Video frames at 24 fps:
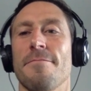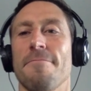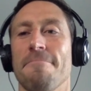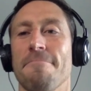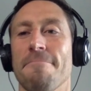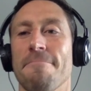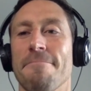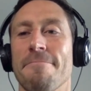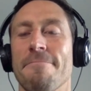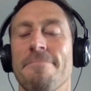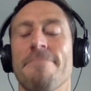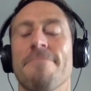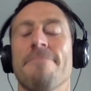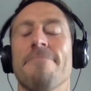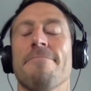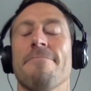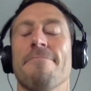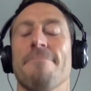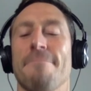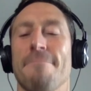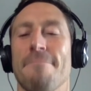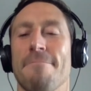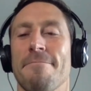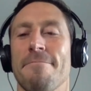
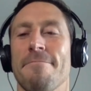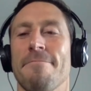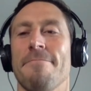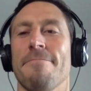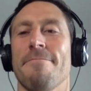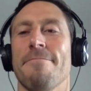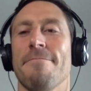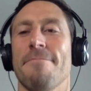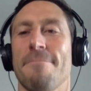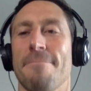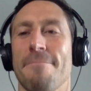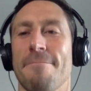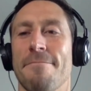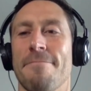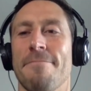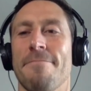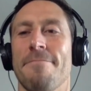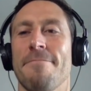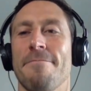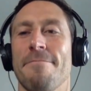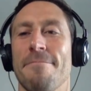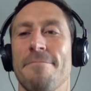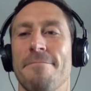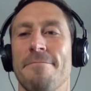
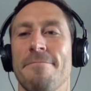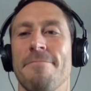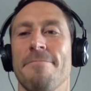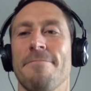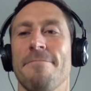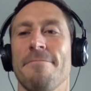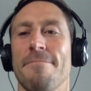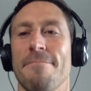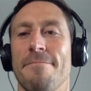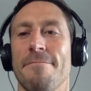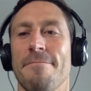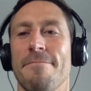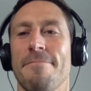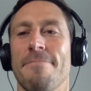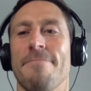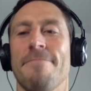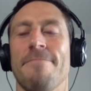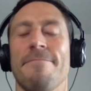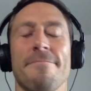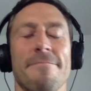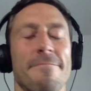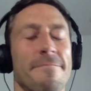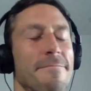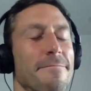
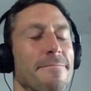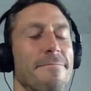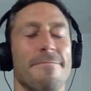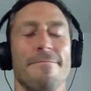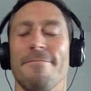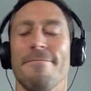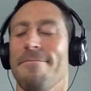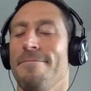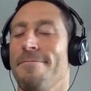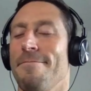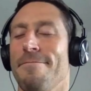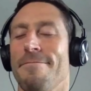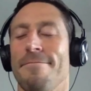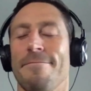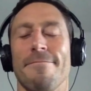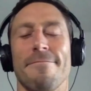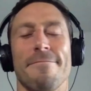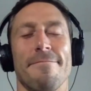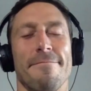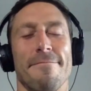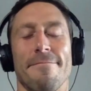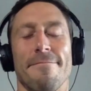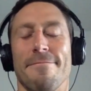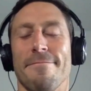
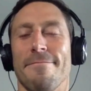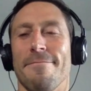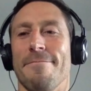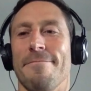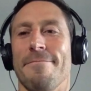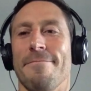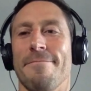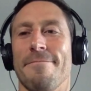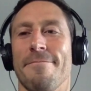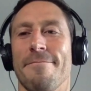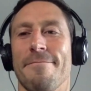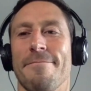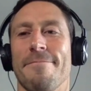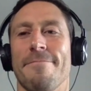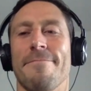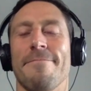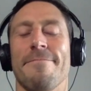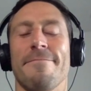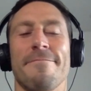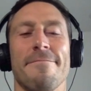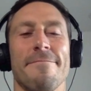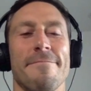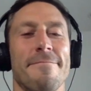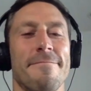
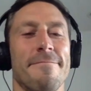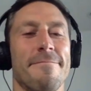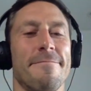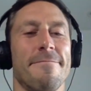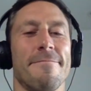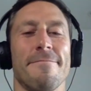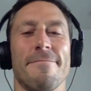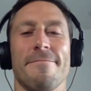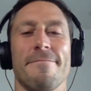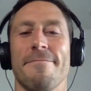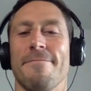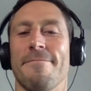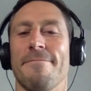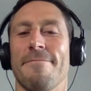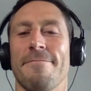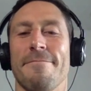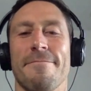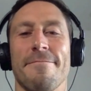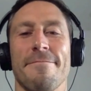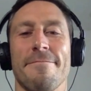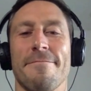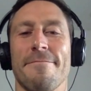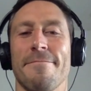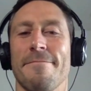
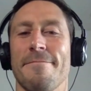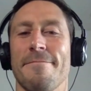No words are spoken by the person on screen.